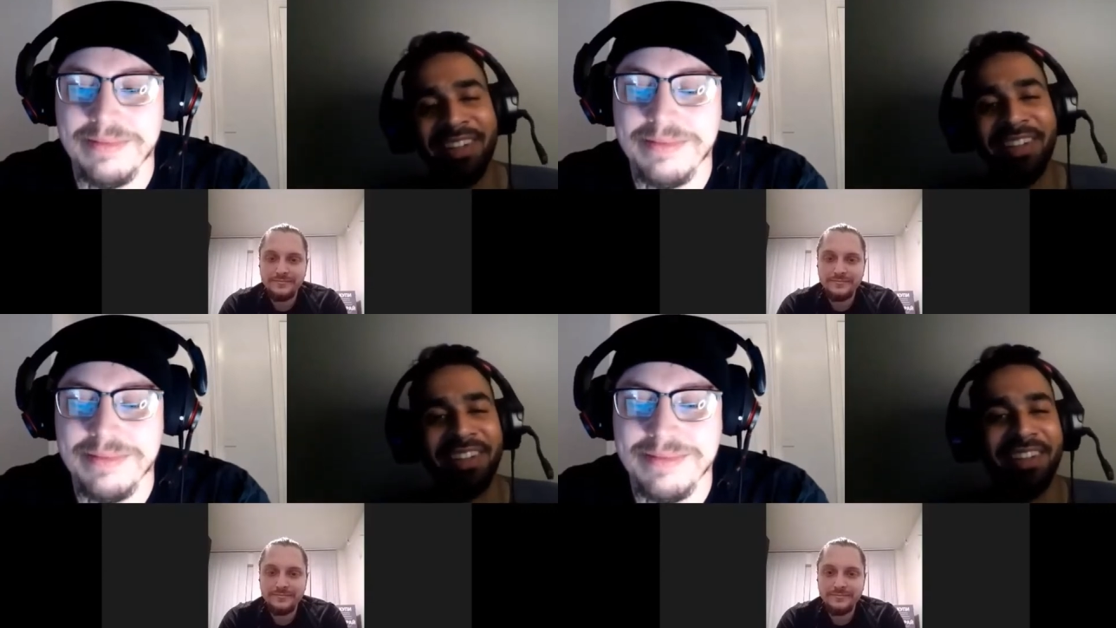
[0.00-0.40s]

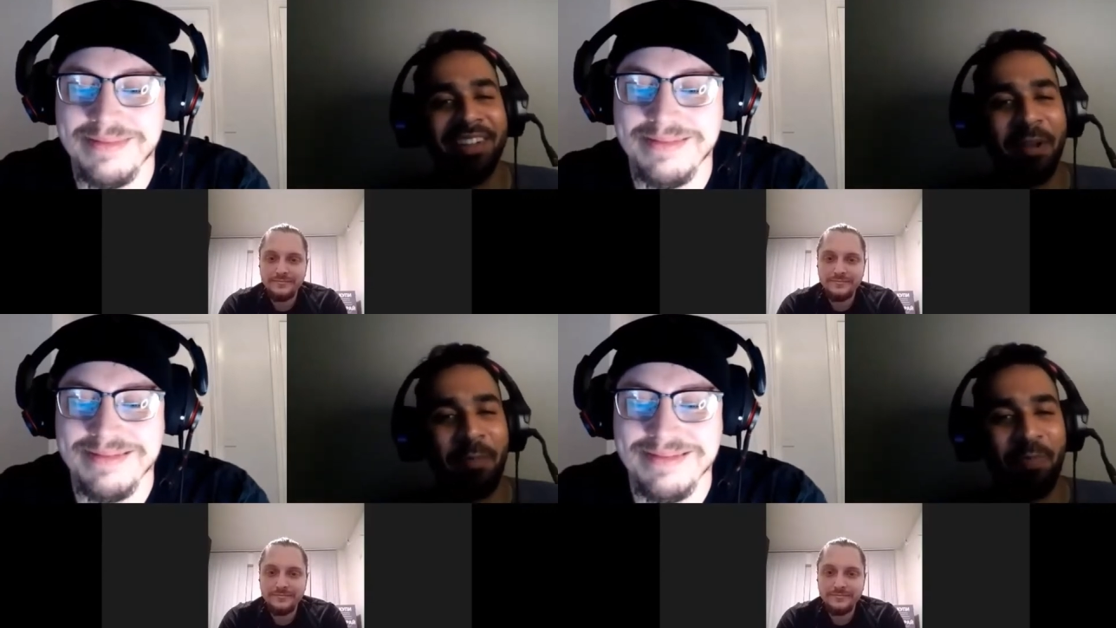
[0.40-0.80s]

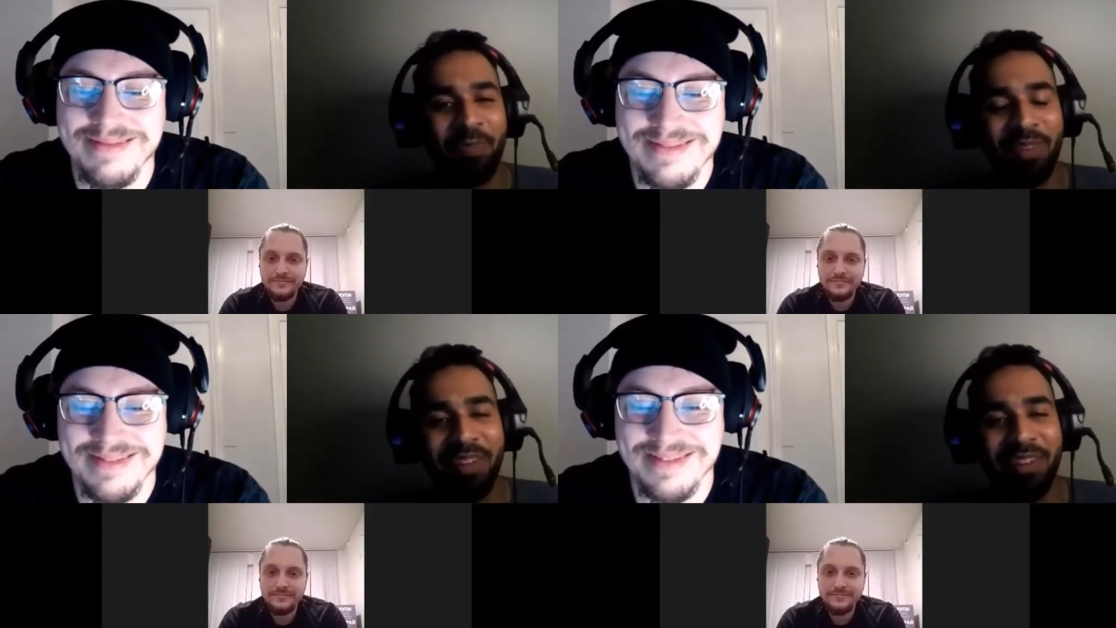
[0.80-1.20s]

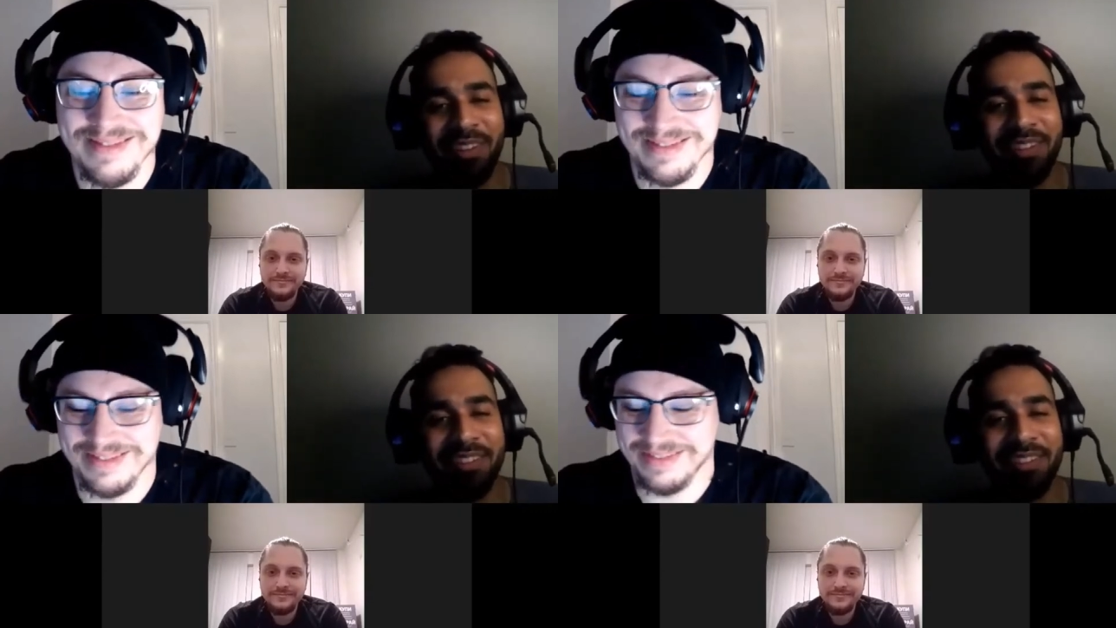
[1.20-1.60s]

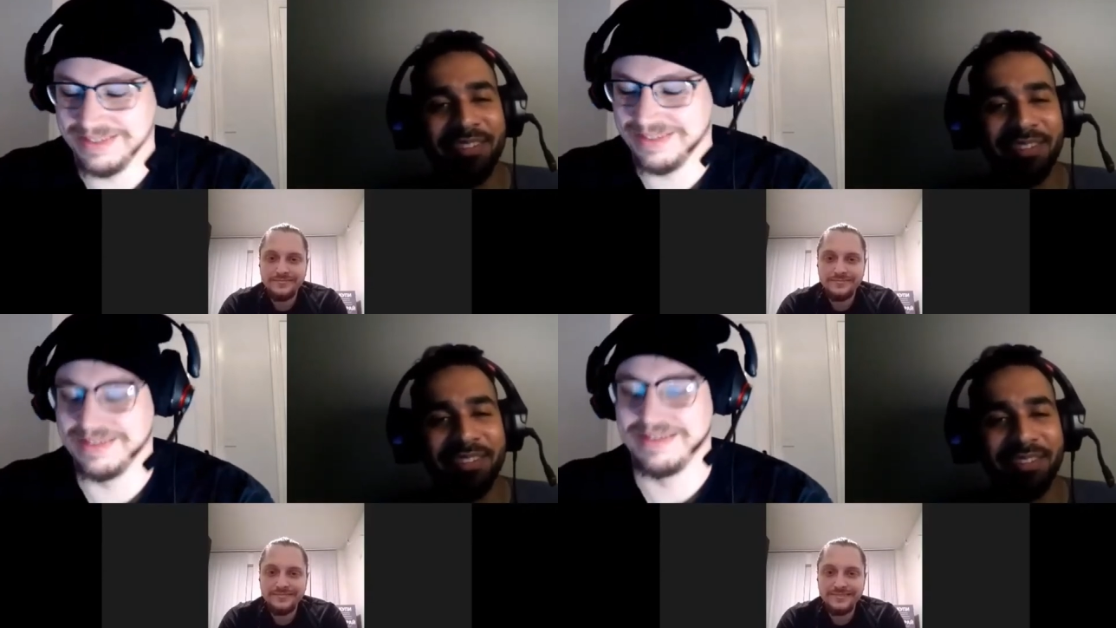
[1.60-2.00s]

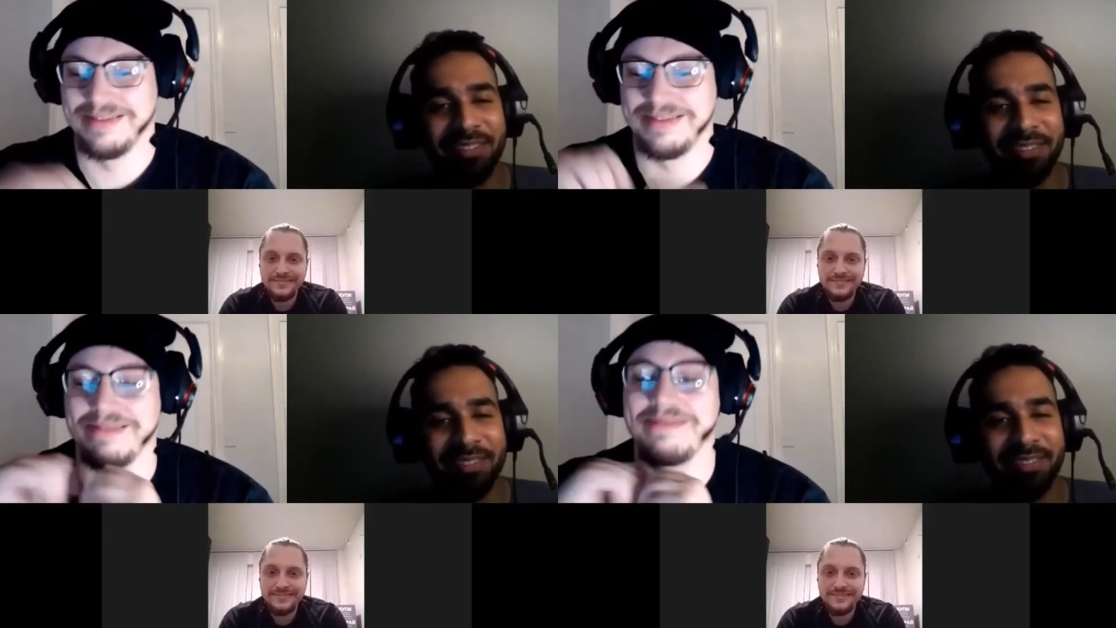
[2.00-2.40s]

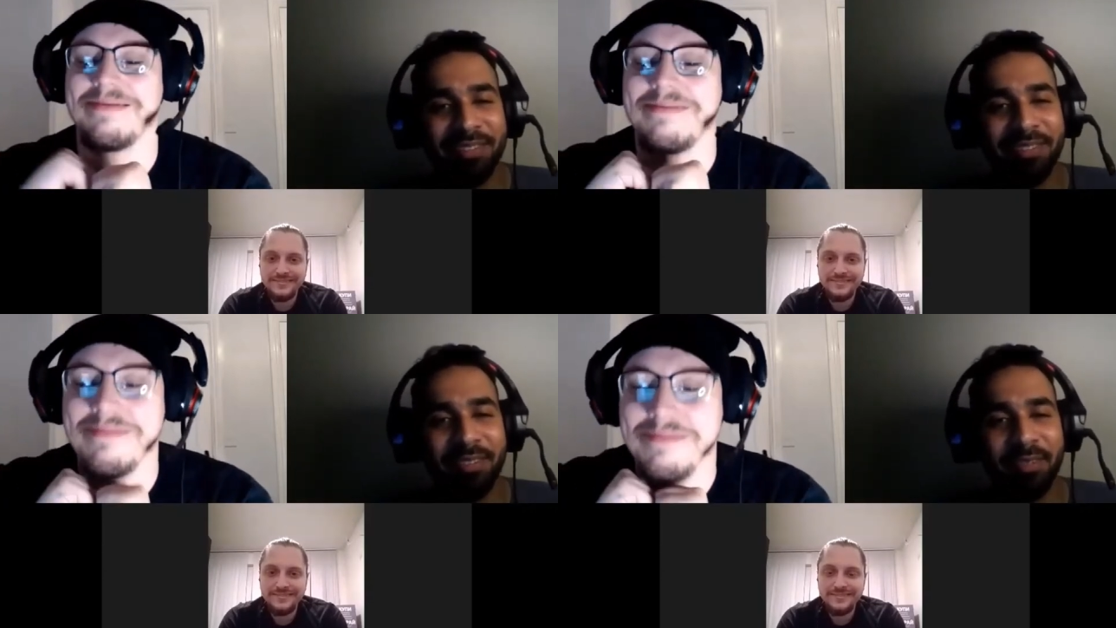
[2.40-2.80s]

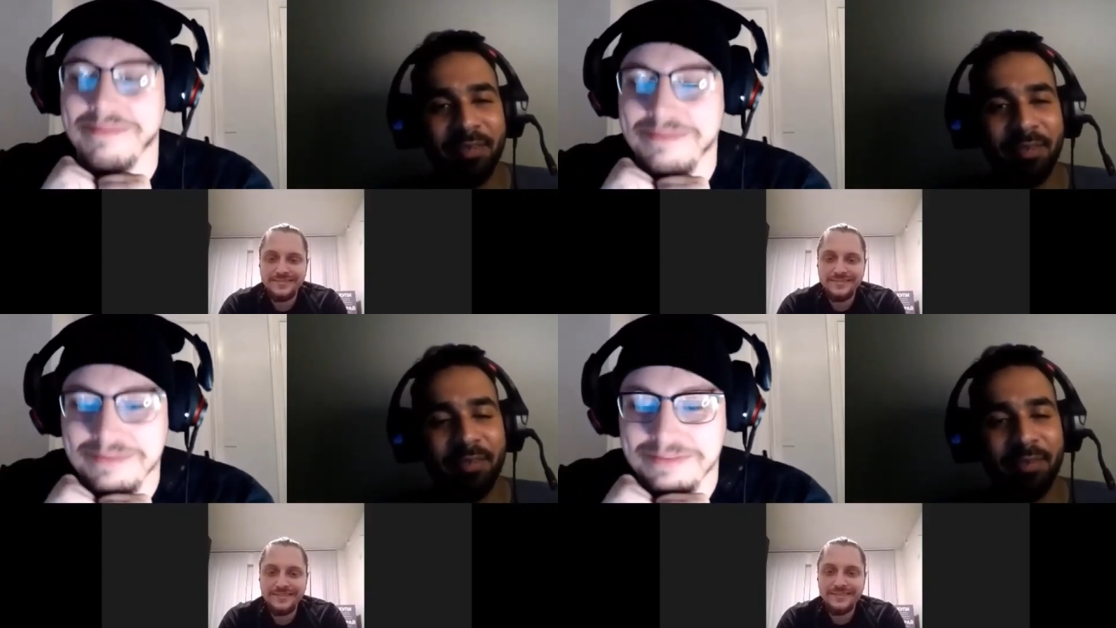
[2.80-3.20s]

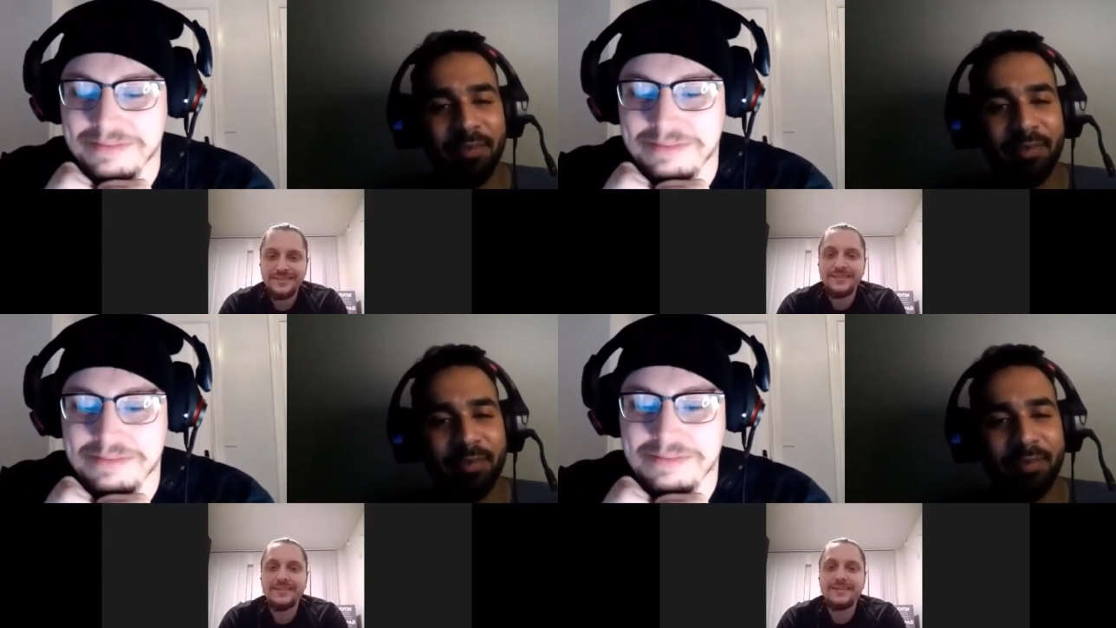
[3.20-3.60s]

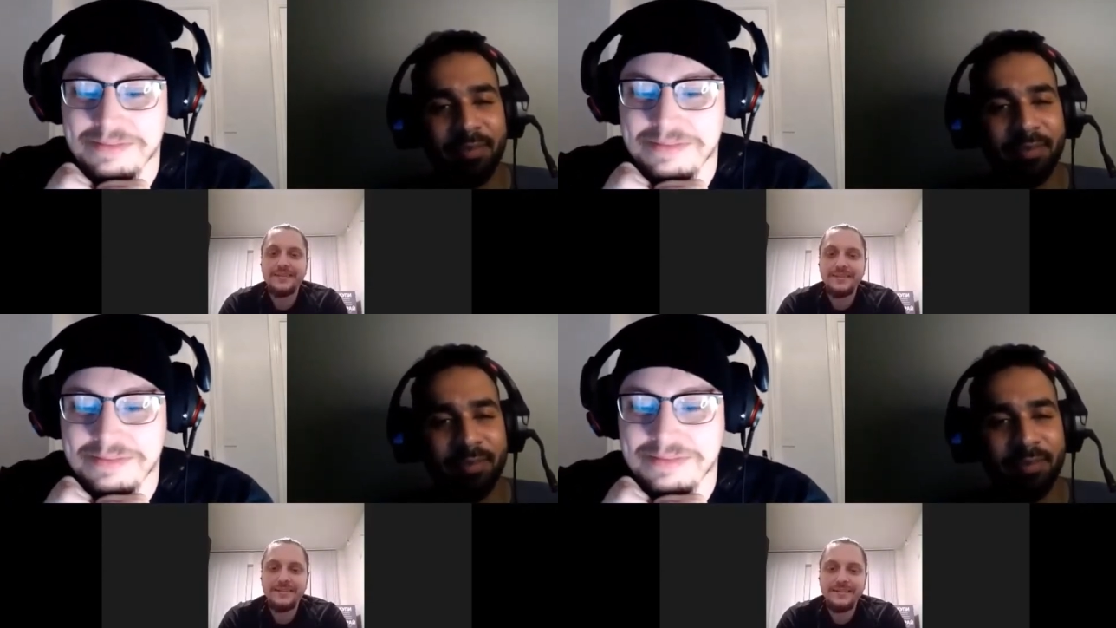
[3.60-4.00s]
No one is speaking in this clip.